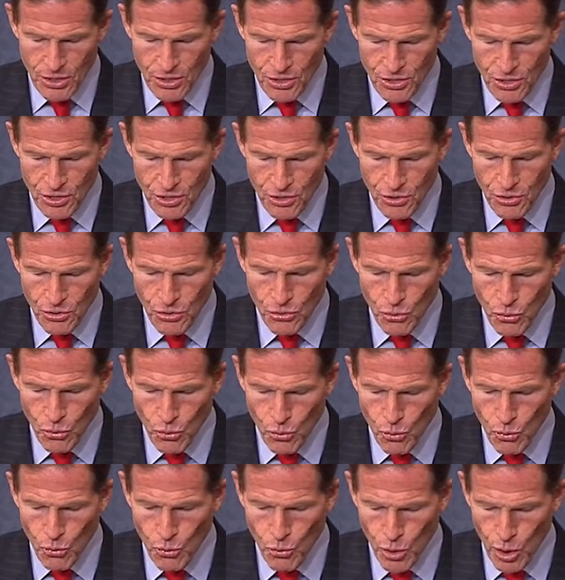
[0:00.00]
to
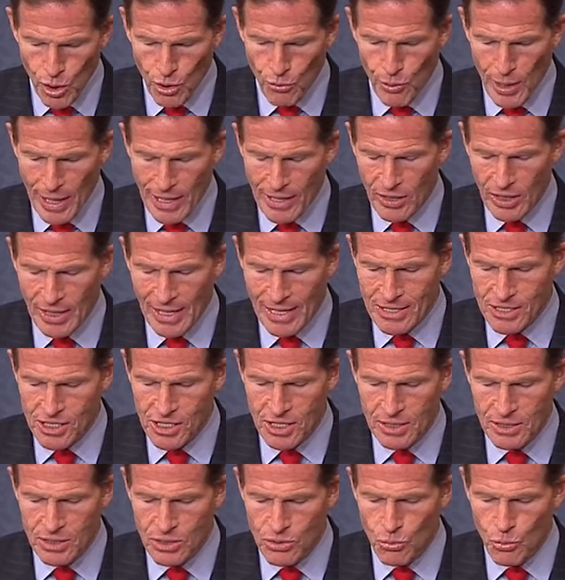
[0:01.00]
work
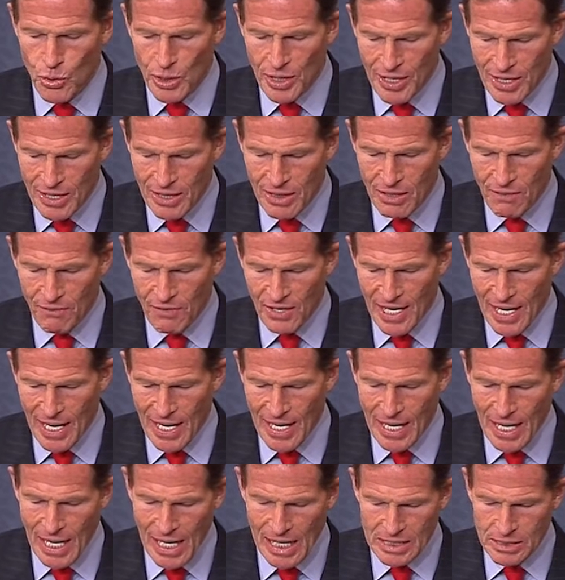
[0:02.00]
regulations within the
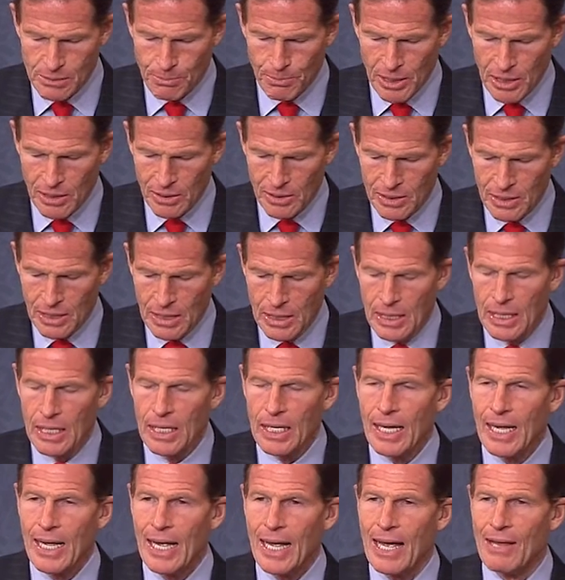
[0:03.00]
VA hospital
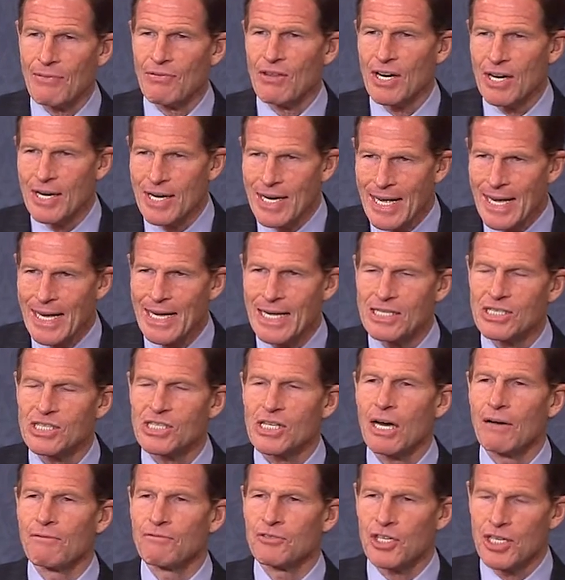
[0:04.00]
and the needs
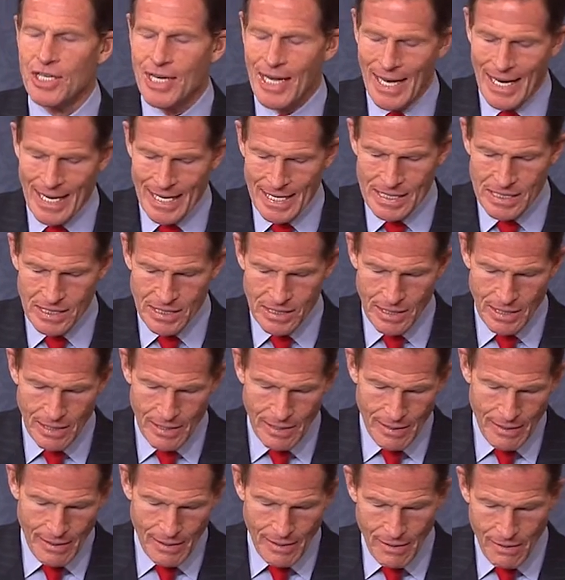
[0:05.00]
of today's
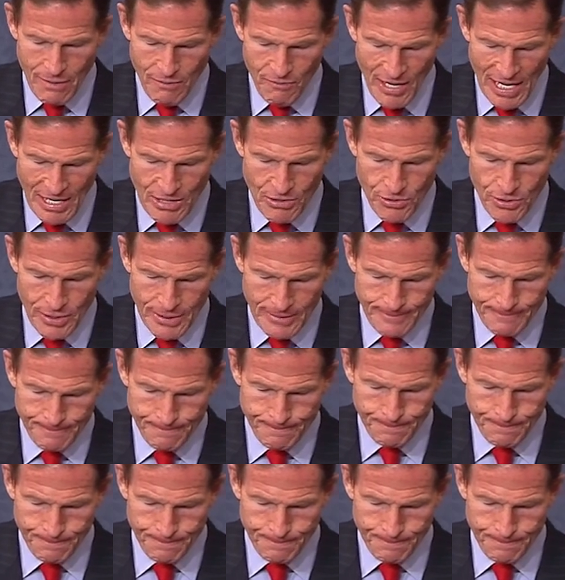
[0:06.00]
veteran.